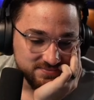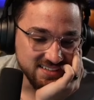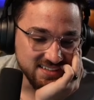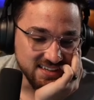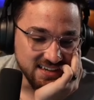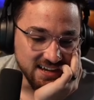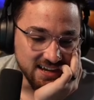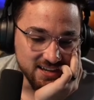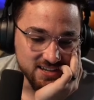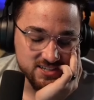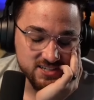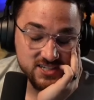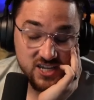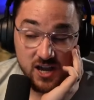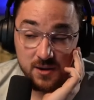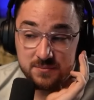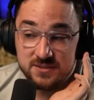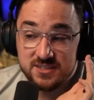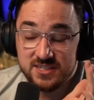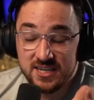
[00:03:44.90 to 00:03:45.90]
Yeah,
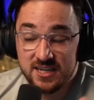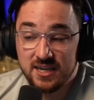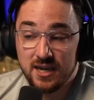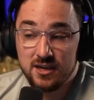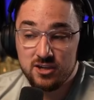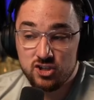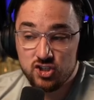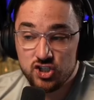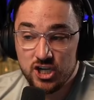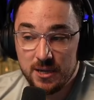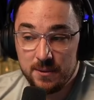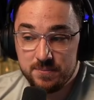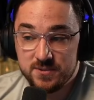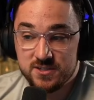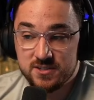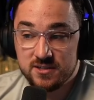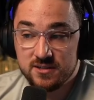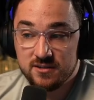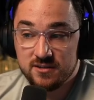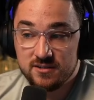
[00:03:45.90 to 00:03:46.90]
some sinking
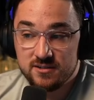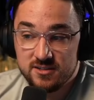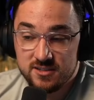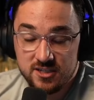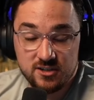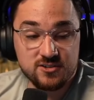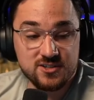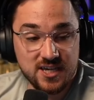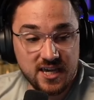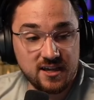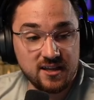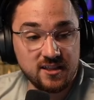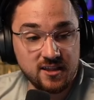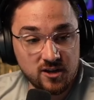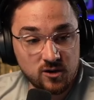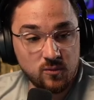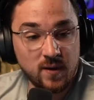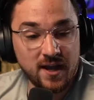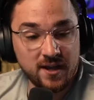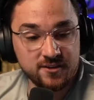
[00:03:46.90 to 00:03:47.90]
ships still take a
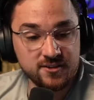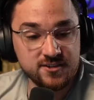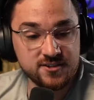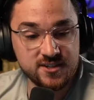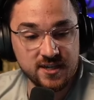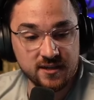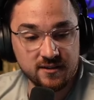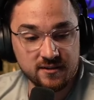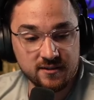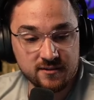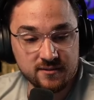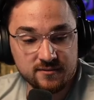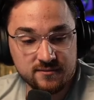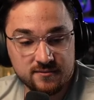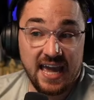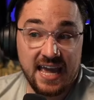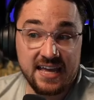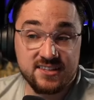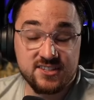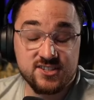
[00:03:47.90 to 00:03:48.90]
little while to sink.
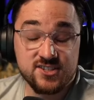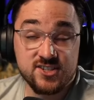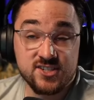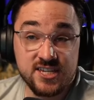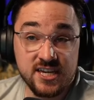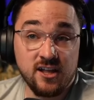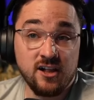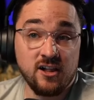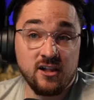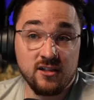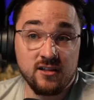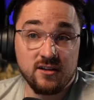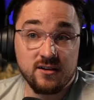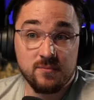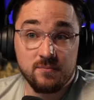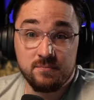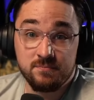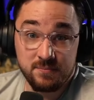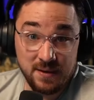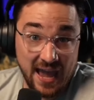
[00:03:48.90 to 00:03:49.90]
It's still
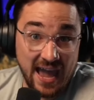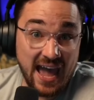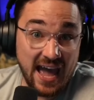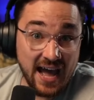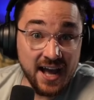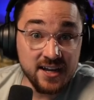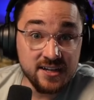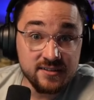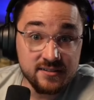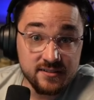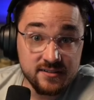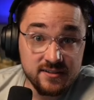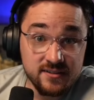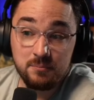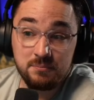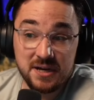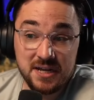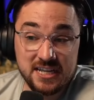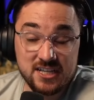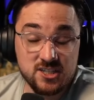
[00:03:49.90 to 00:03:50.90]
bad,
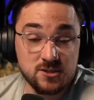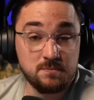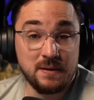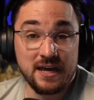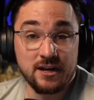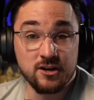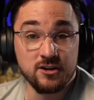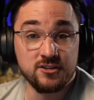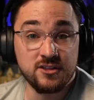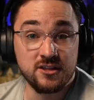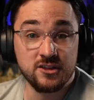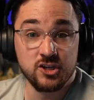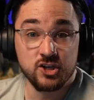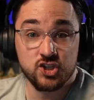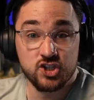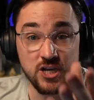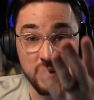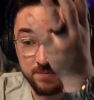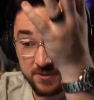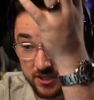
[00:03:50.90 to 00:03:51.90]
but it's better than the
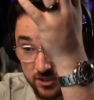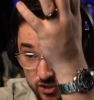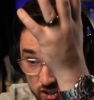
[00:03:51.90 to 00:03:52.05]
ship that